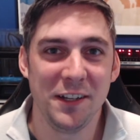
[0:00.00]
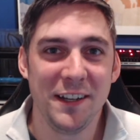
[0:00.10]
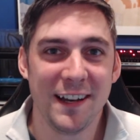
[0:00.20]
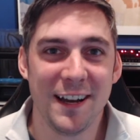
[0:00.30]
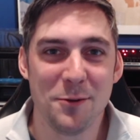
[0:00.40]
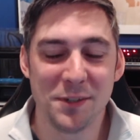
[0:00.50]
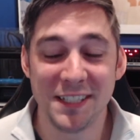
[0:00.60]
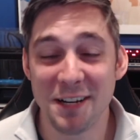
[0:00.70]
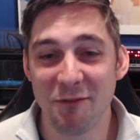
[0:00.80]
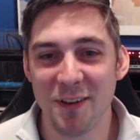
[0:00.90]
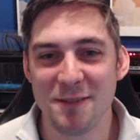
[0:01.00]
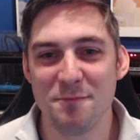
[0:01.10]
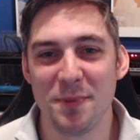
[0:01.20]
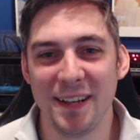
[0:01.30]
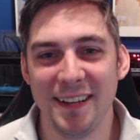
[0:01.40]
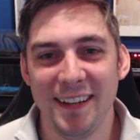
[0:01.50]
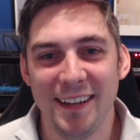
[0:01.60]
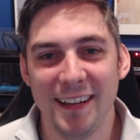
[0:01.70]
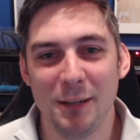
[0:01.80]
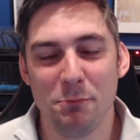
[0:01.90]
was kind of fun, but
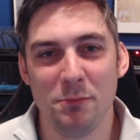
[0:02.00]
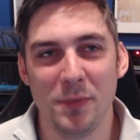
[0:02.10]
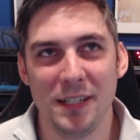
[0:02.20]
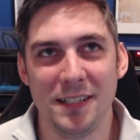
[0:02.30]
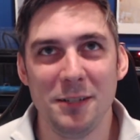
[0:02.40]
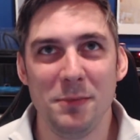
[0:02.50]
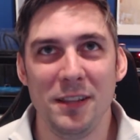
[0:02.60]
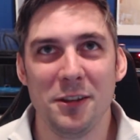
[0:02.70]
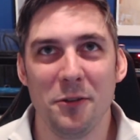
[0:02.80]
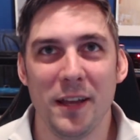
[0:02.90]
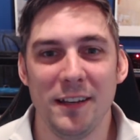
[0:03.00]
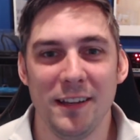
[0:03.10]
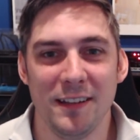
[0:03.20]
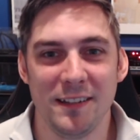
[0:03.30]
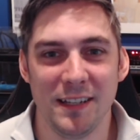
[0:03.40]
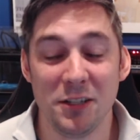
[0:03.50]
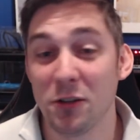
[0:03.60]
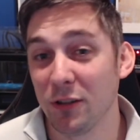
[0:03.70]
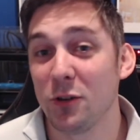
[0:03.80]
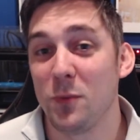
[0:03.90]
it did mean though that it took a
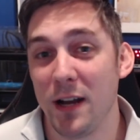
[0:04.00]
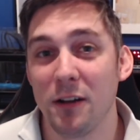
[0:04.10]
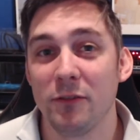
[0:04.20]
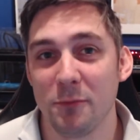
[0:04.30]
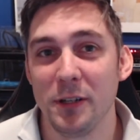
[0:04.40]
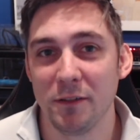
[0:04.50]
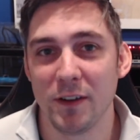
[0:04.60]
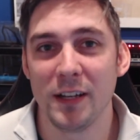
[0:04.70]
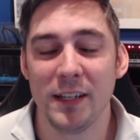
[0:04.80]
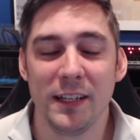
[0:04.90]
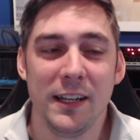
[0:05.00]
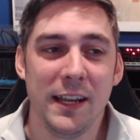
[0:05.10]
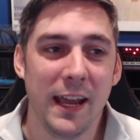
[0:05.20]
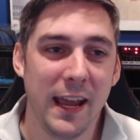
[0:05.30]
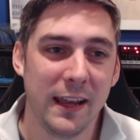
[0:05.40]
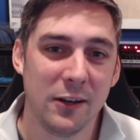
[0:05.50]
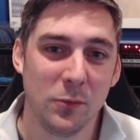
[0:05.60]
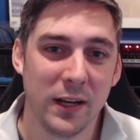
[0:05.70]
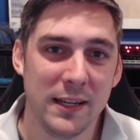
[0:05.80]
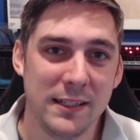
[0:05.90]
little while for me to find it, and
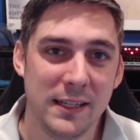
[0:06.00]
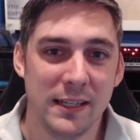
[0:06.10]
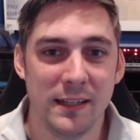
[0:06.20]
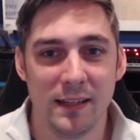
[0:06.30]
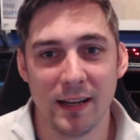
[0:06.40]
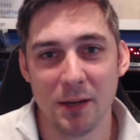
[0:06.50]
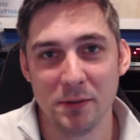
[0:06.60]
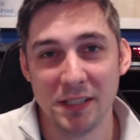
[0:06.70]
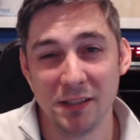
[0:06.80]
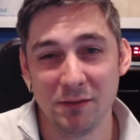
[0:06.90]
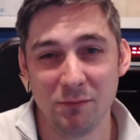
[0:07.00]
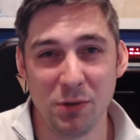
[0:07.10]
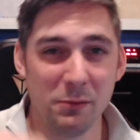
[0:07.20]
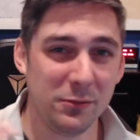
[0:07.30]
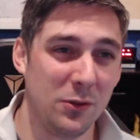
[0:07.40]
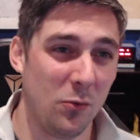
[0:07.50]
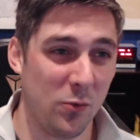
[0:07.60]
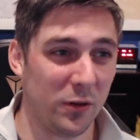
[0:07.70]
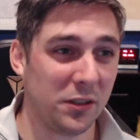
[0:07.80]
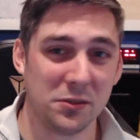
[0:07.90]
when I did, I was in probably the
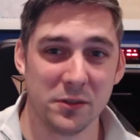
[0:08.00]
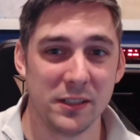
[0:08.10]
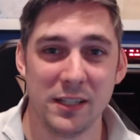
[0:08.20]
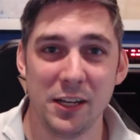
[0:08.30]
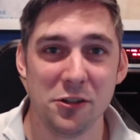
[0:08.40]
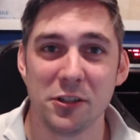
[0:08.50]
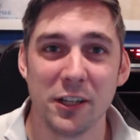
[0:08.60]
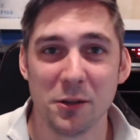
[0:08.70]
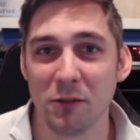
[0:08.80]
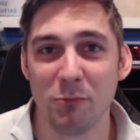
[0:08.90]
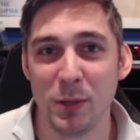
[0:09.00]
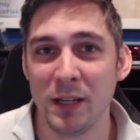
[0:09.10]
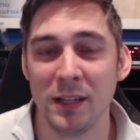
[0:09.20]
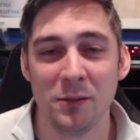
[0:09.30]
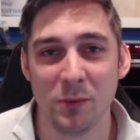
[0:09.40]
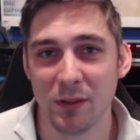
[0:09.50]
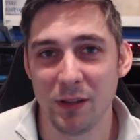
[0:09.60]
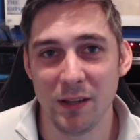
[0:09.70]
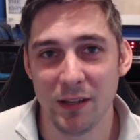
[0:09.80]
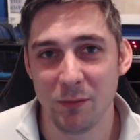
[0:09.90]
worst orientation I could have been in with
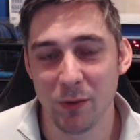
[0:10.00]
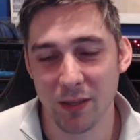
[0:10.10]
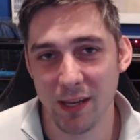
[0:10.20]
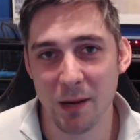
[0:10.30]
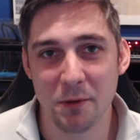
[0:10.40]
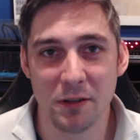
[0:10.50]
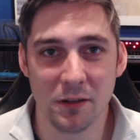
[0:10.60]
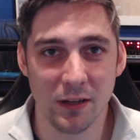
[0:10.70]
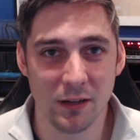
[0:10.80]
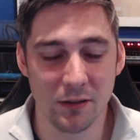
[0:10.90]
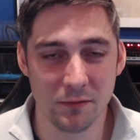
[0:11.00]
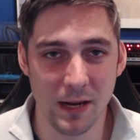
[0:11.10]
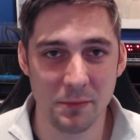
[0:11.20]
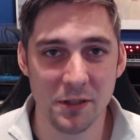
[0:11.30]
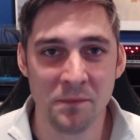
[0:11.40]
the camera on the Raptor,